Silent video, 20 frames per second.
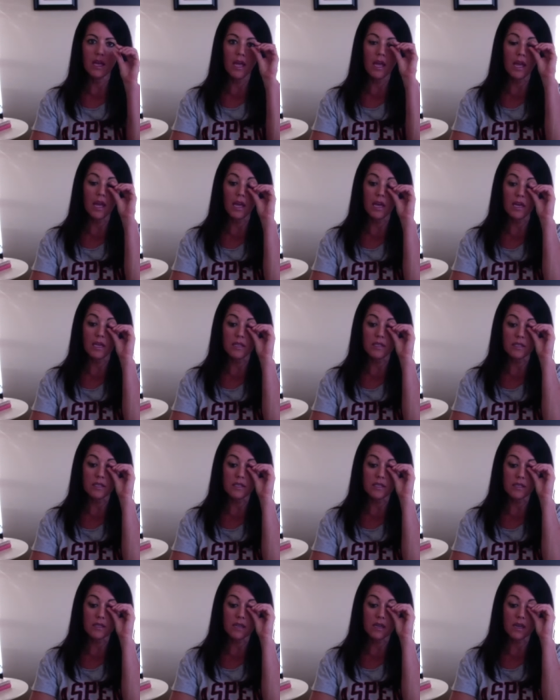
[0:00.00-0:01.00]

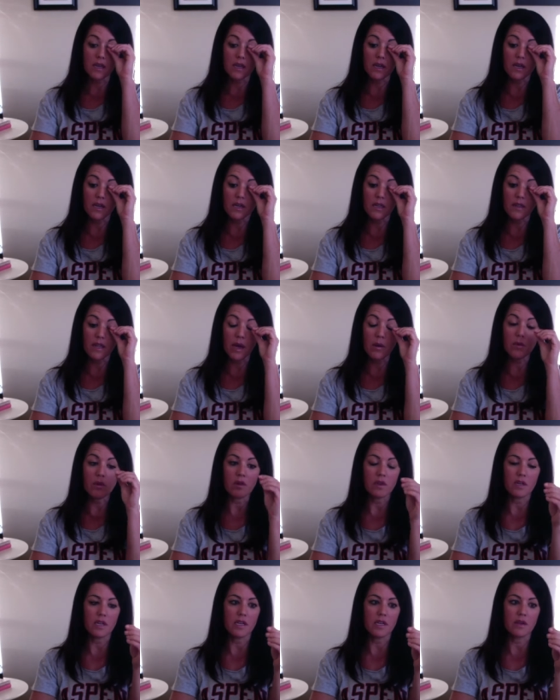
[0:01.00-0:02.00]
and that
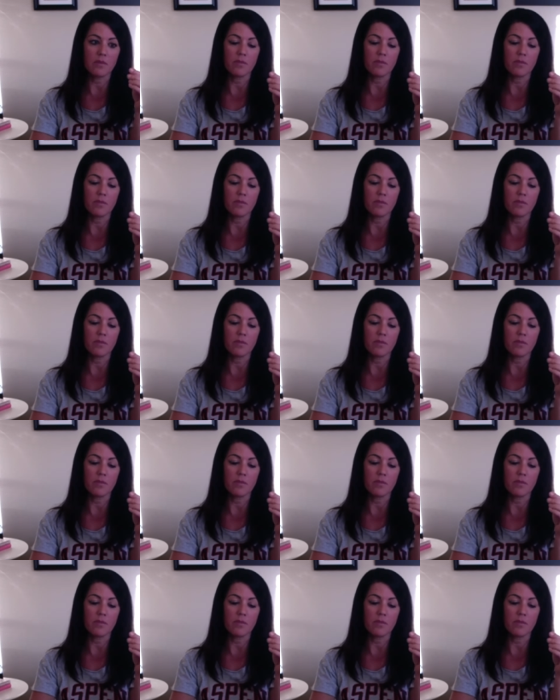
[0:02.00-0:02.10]
will